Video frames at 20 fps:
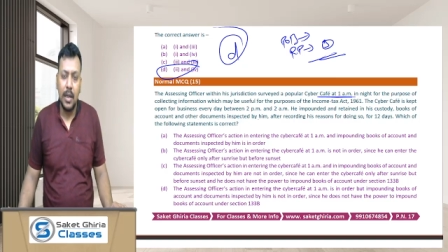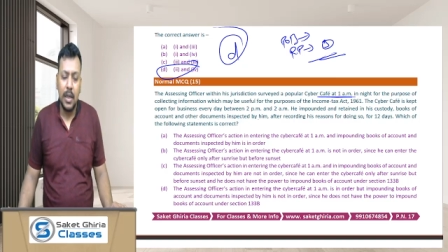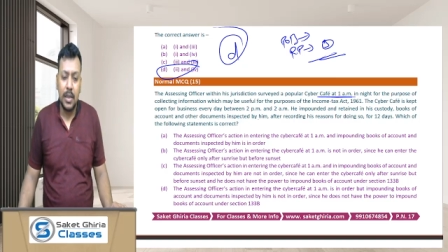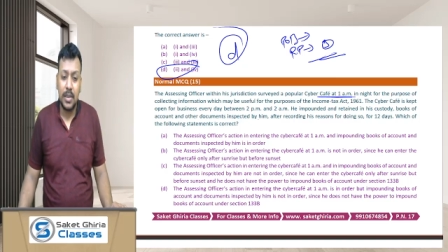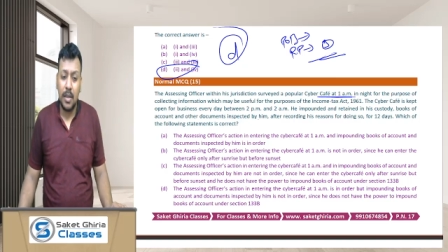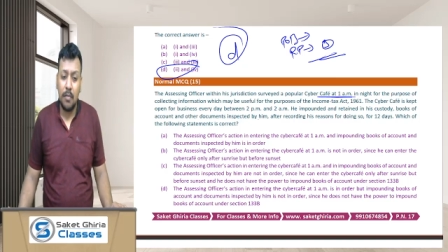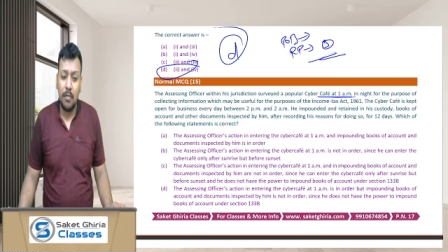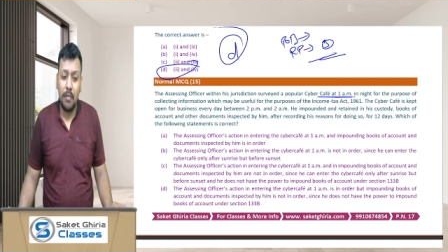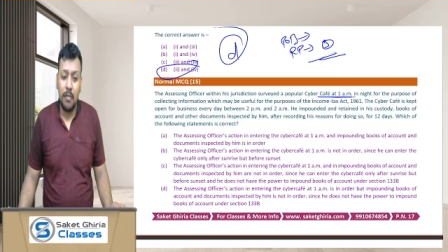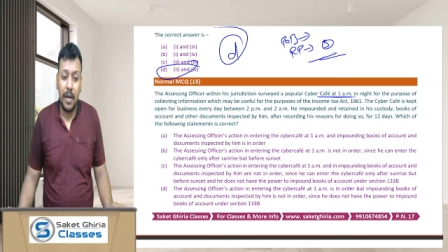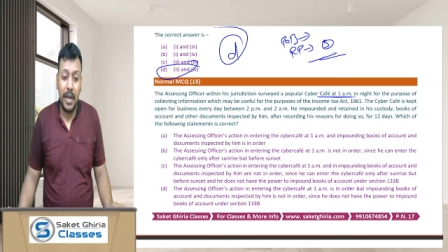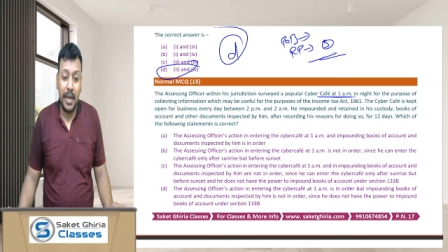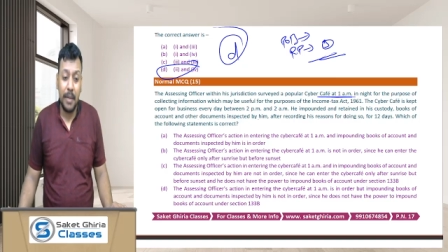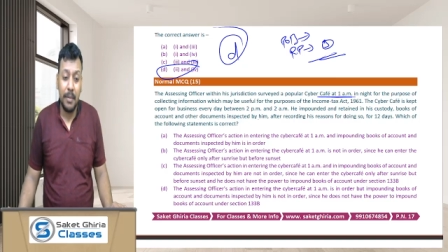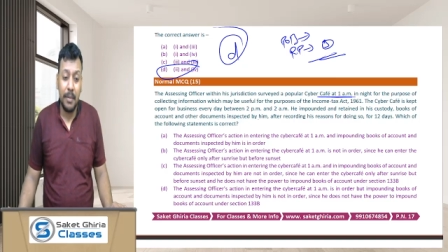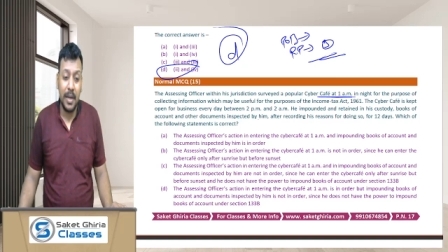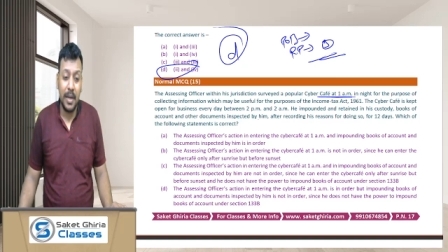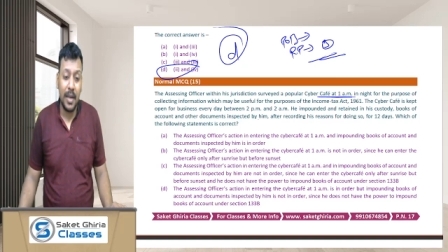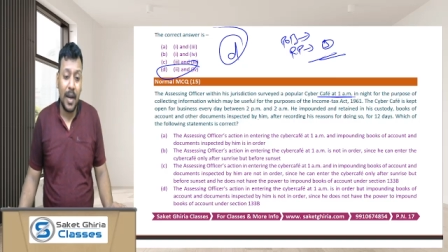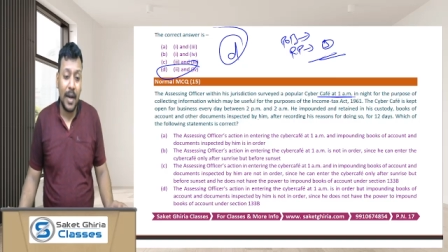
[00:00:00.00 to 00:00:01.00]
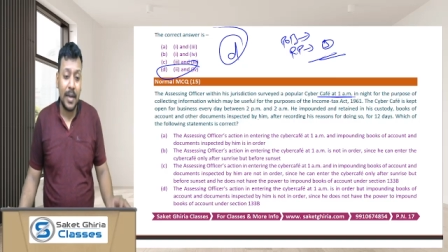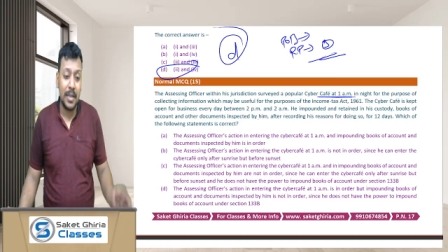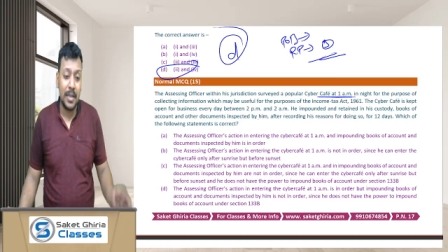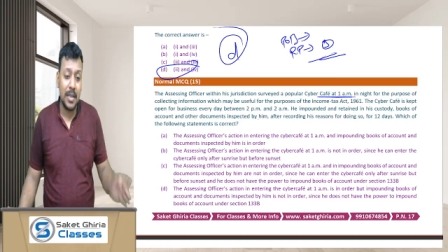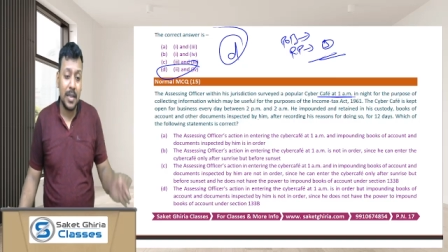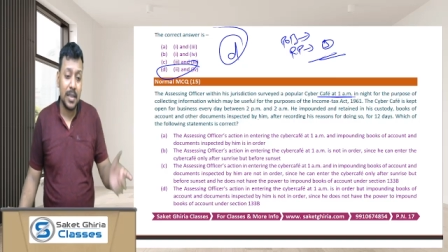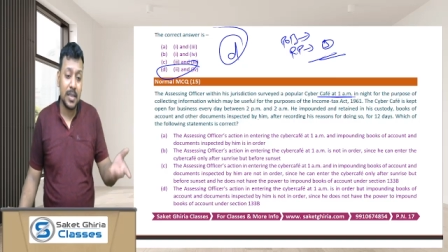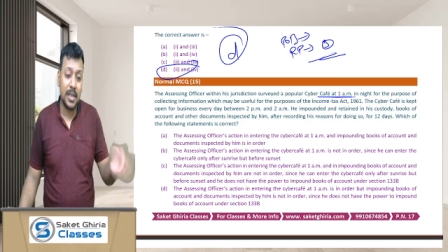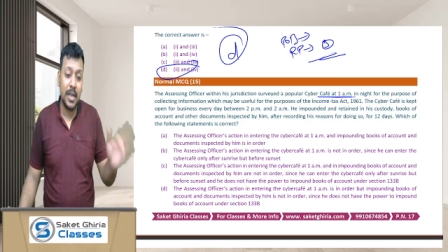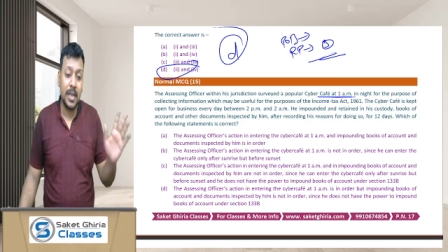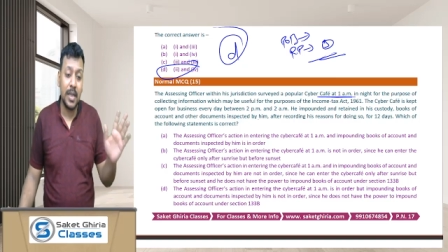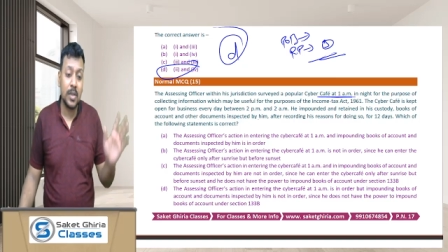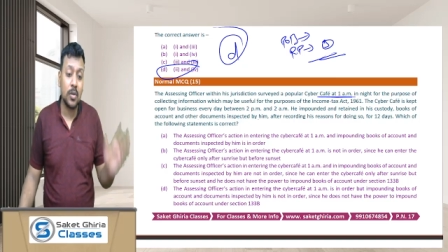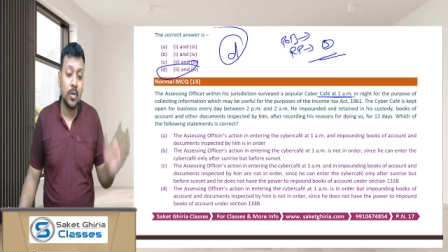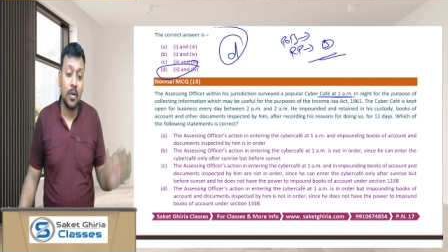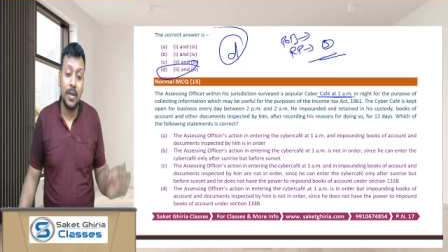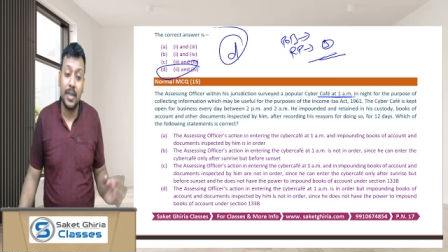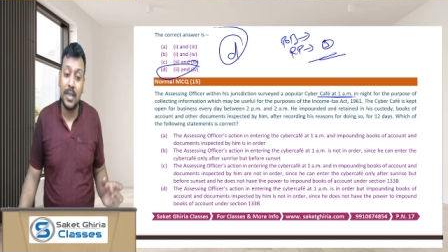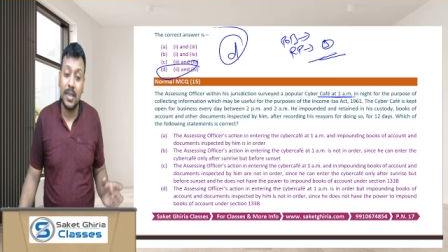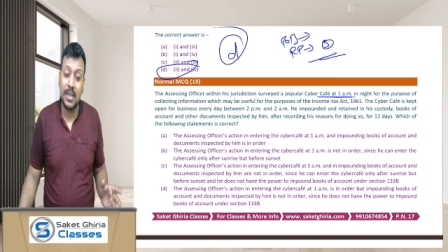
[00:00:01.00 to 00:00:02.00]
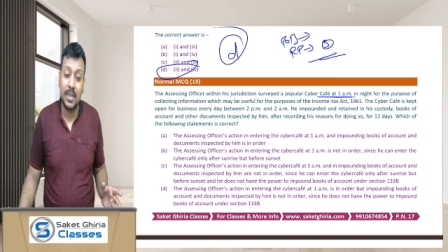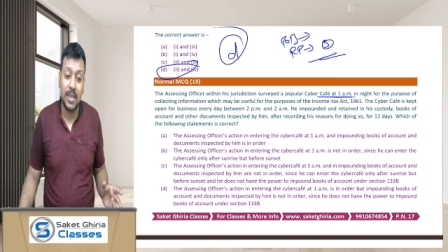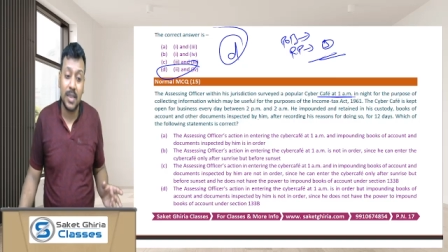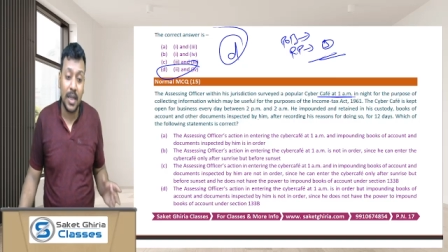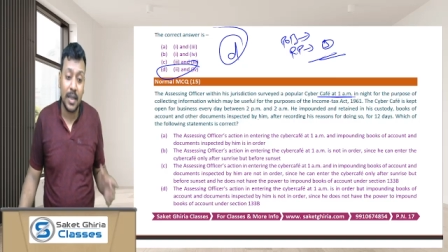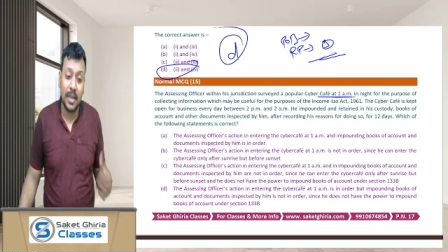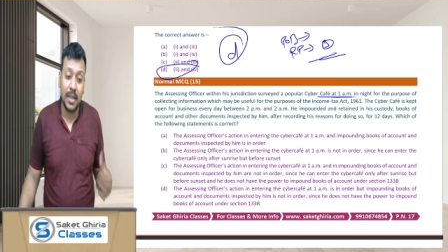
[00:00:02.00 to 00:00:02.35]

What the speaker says: Sir, 1 AM in night, the sun has already set.